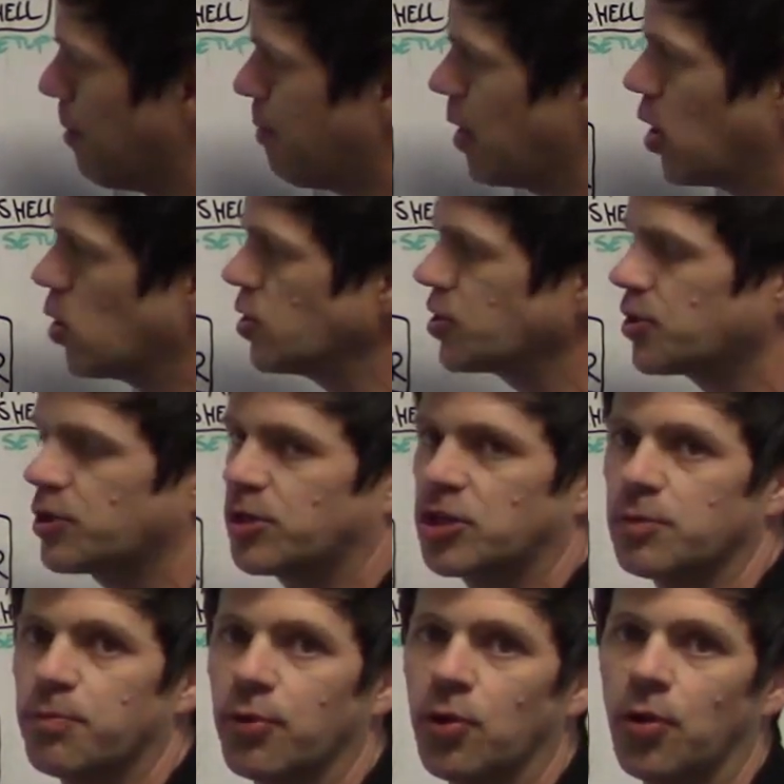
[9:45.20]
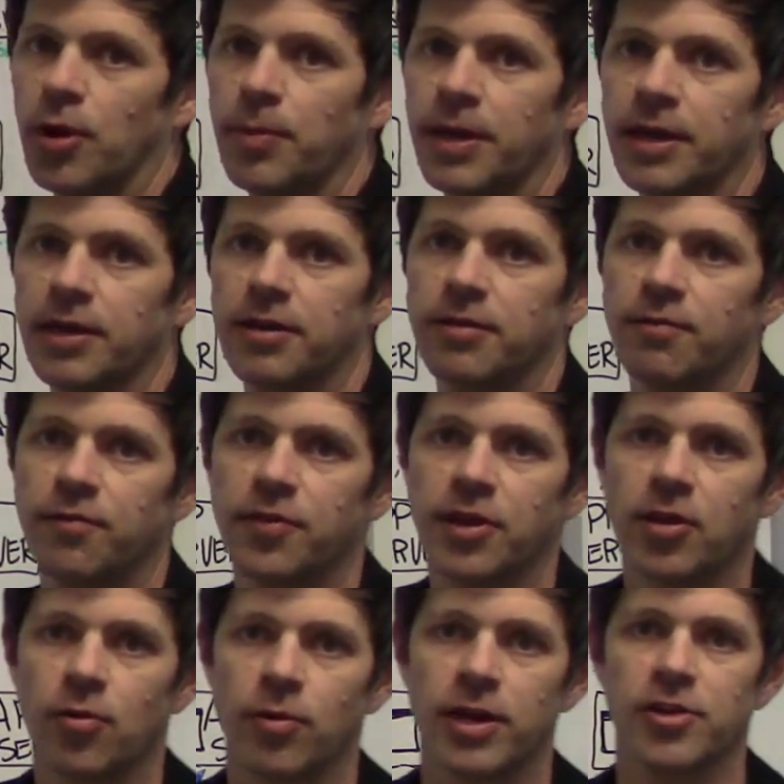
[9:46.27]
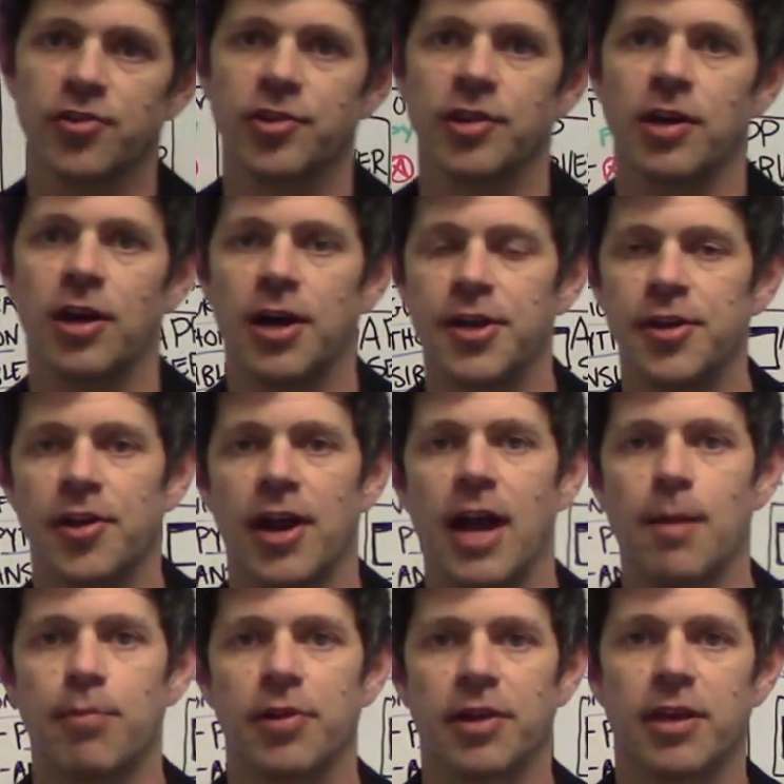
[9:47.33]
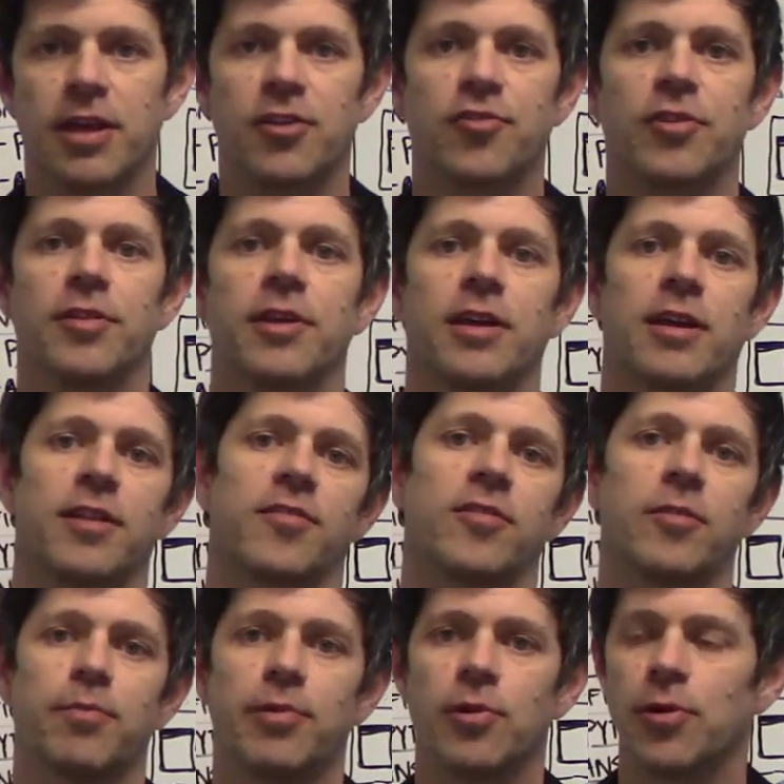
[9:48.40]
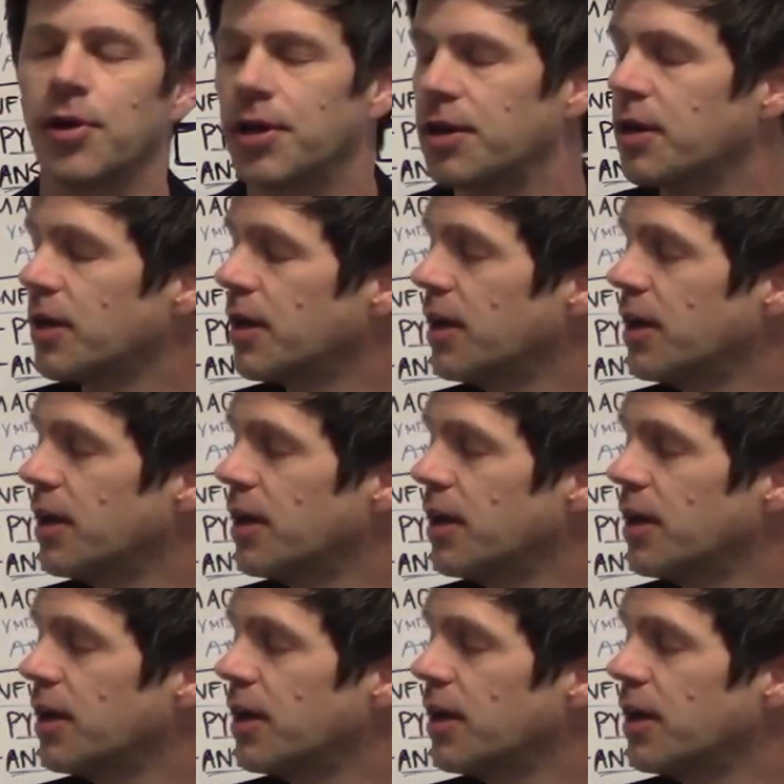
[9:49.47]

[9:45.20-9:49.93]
post-deployment configuration on your application that gets deployed